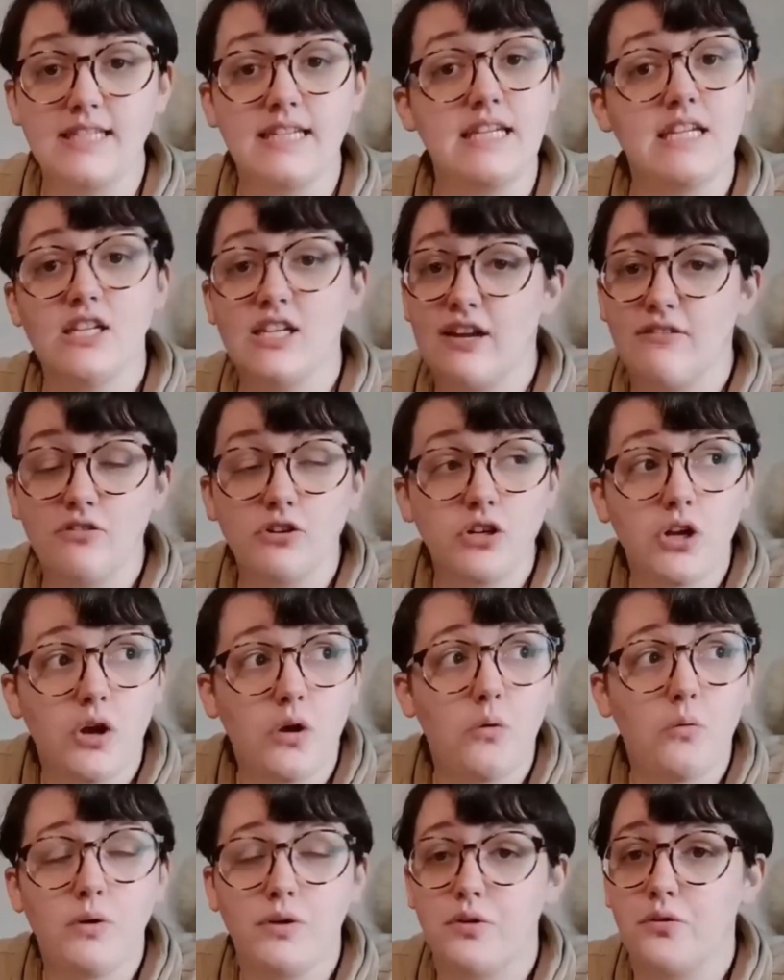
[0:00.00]
You never know
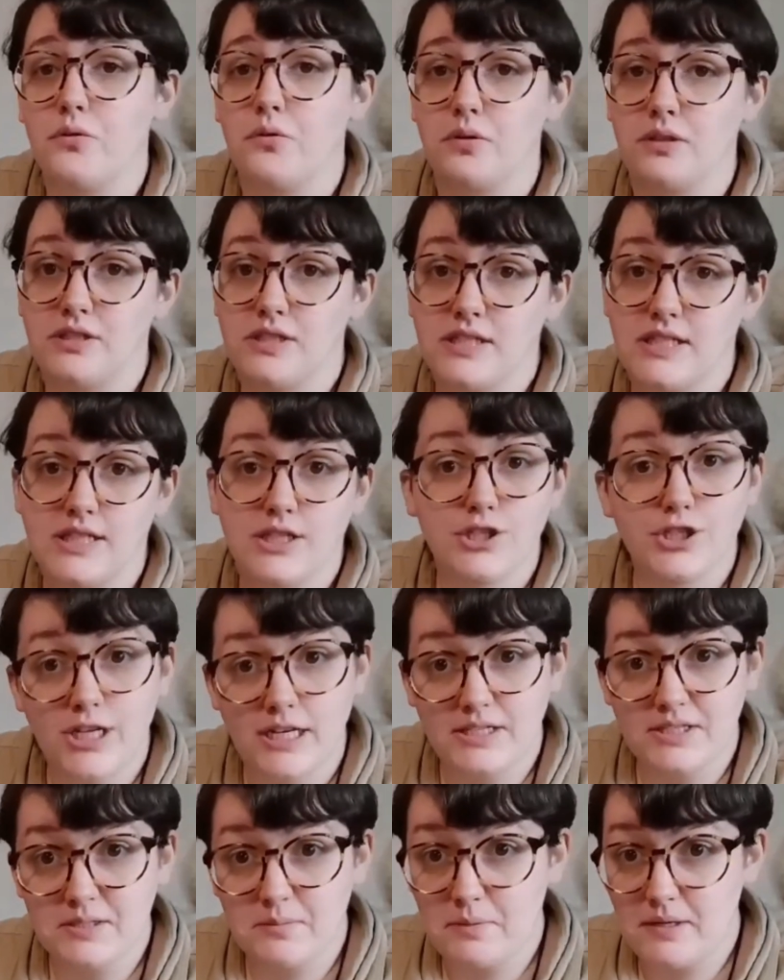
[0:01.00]
when you're going to need to
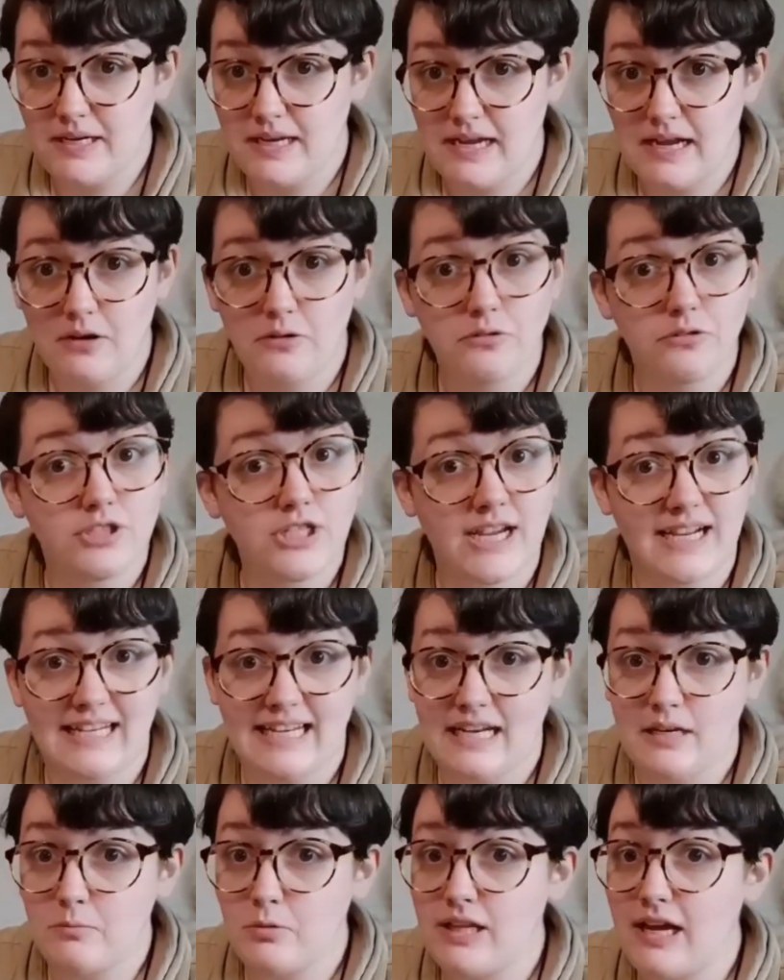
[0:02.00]
check somebody out or check an
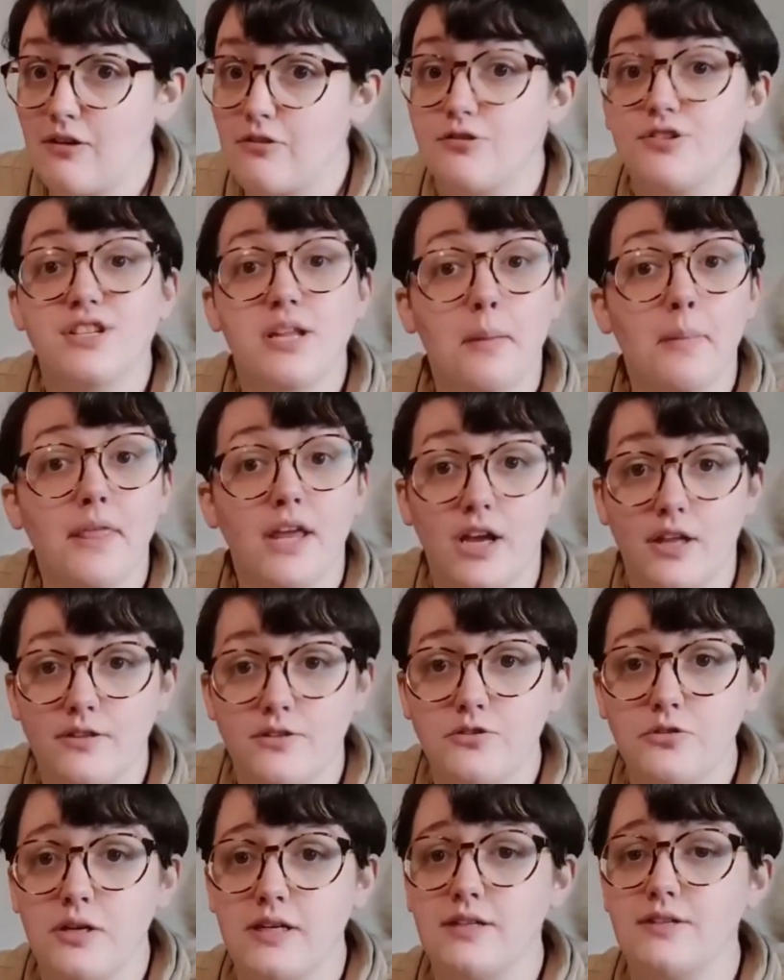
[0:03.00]
animal out or something on the
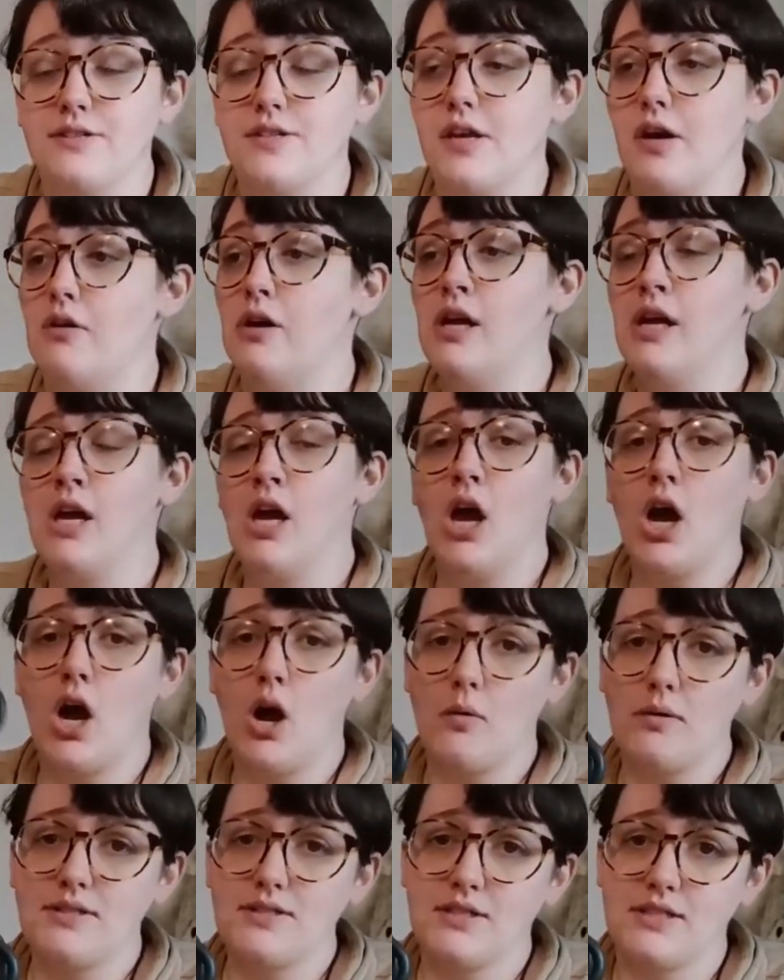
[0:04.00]
trail. So
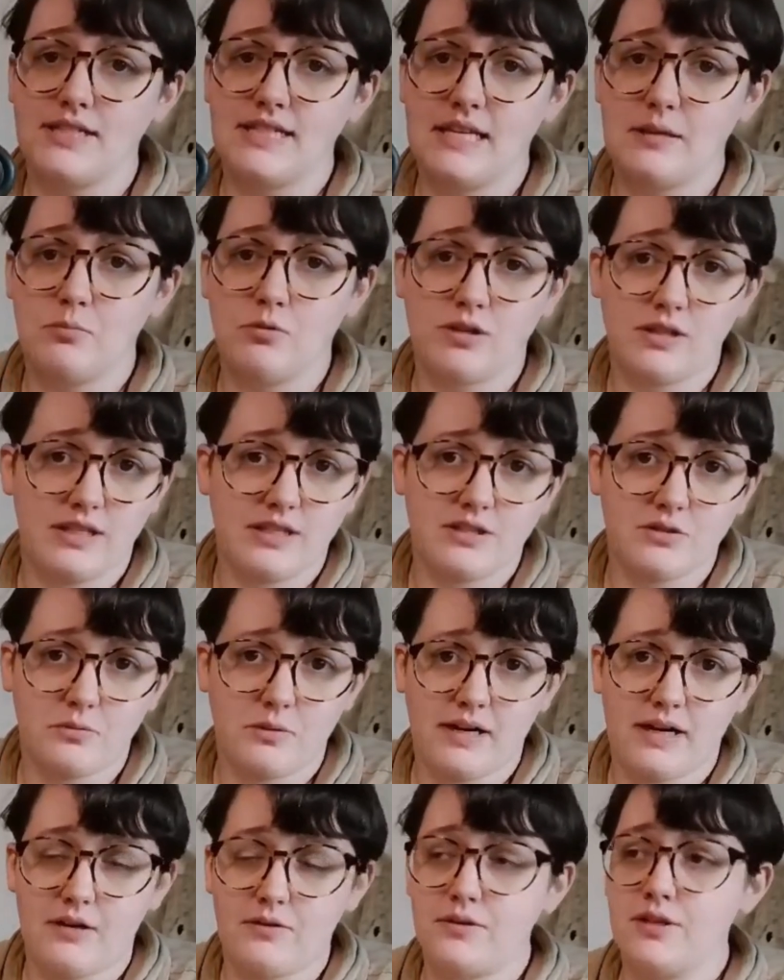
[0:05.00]
always good to keep one of these
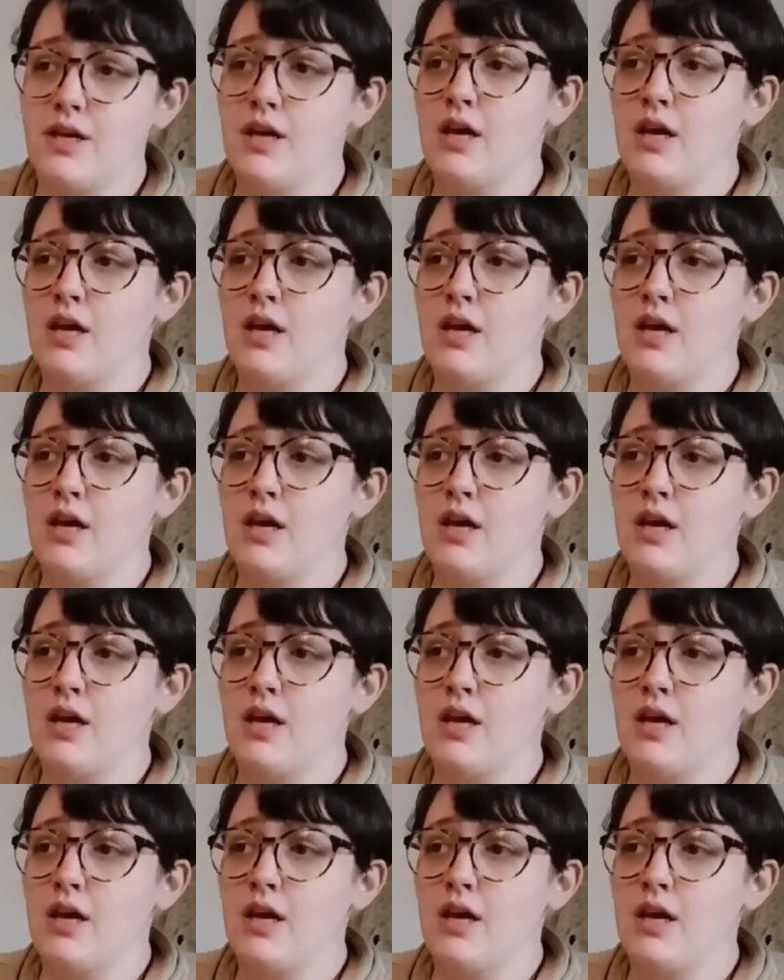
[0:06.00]
around.